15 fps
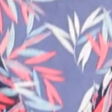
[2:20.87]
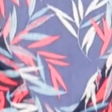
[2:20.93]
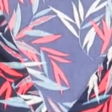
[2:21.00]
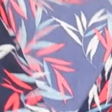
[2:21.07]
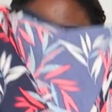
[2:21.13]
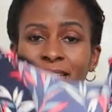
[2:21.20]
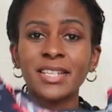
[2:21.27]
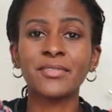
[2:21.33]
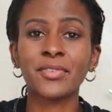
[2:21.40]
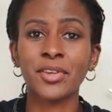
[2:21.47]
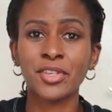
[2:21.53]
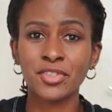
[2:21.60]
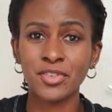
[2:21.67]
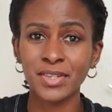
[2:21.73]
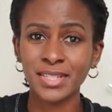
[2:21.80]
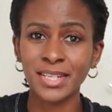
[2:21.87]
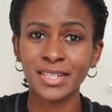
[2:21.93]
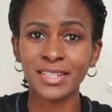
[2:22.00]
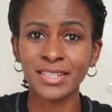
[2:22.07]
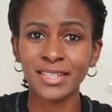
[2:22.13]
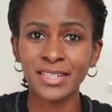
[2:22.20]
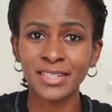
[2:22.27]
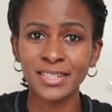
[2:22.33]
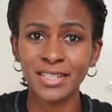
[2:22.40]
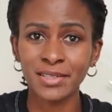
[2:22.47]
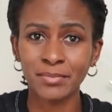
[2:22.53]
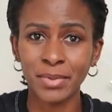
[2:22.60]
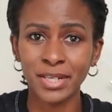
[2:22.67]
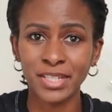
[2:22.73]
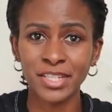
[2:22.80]
pattern if you're interested in it
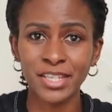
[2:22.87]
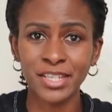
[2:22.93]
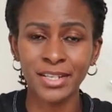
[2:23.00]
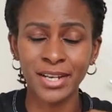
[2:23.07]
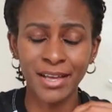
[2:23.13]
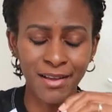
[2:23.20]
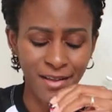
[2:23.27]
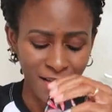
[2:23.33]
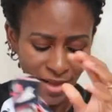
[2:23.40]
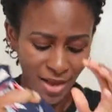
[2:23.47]
in particular.